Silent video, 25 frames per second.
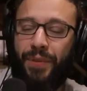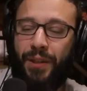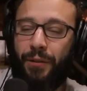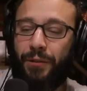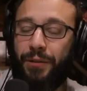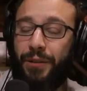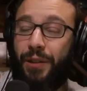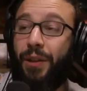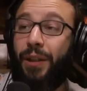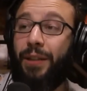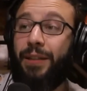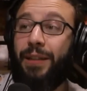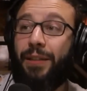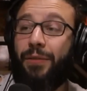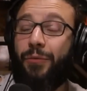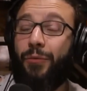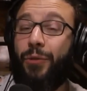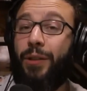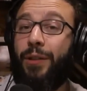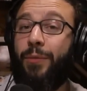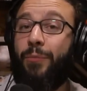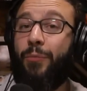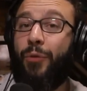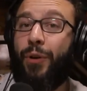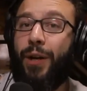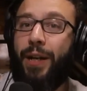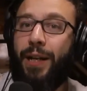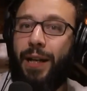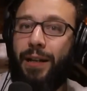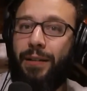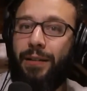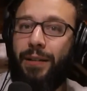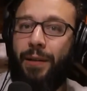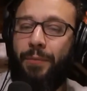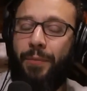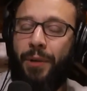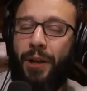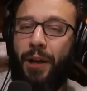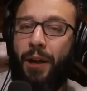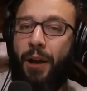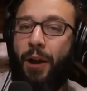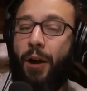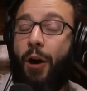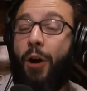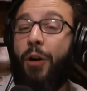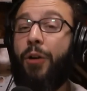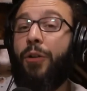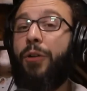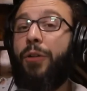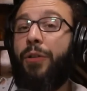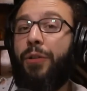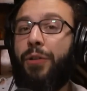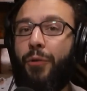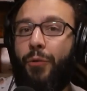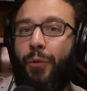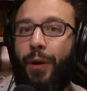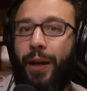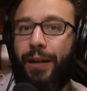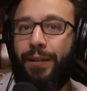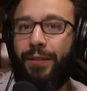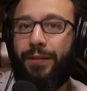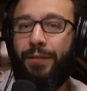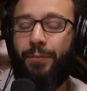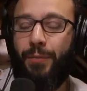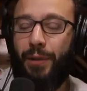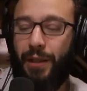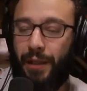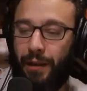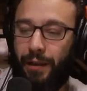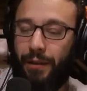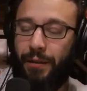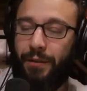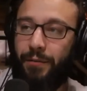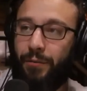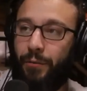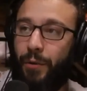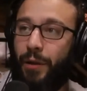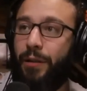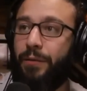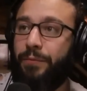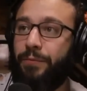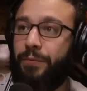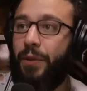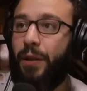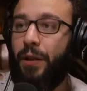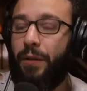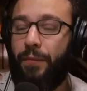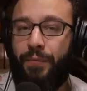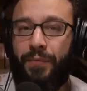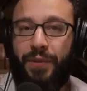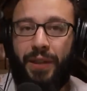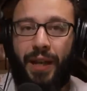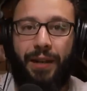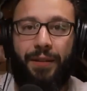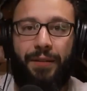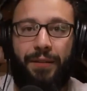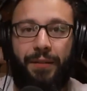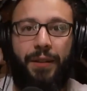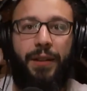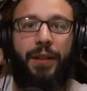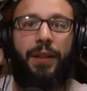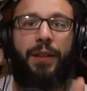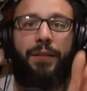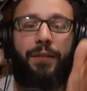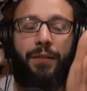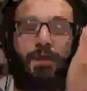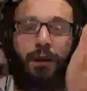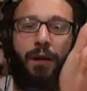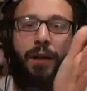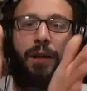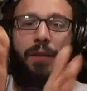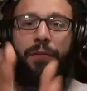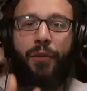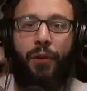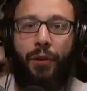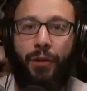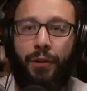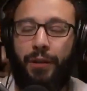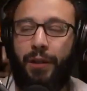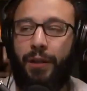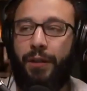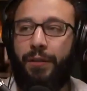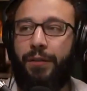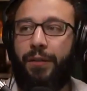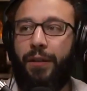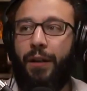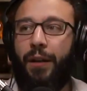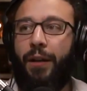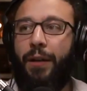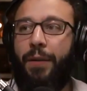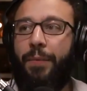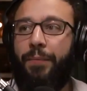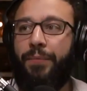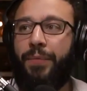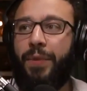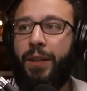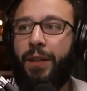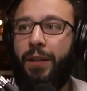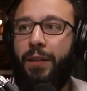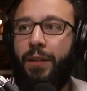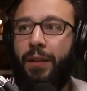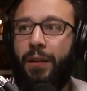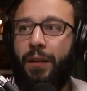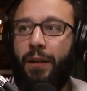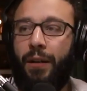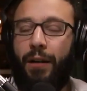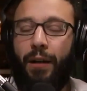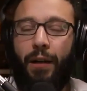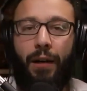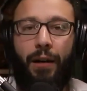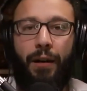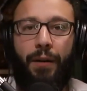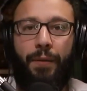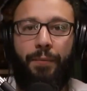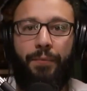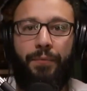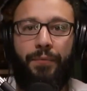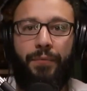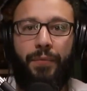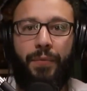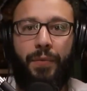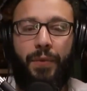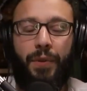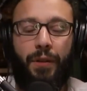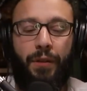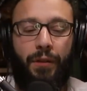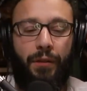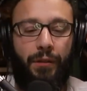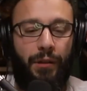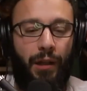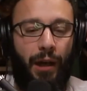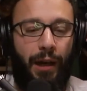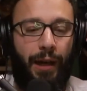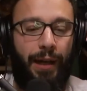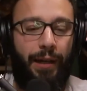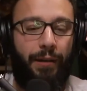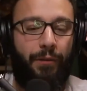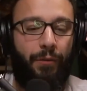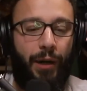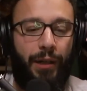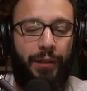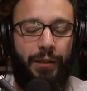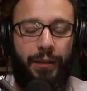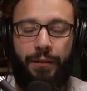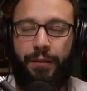The only thing that's really breaking them are earthquakes, because, well, the Dead Sea is kind of on this line, right?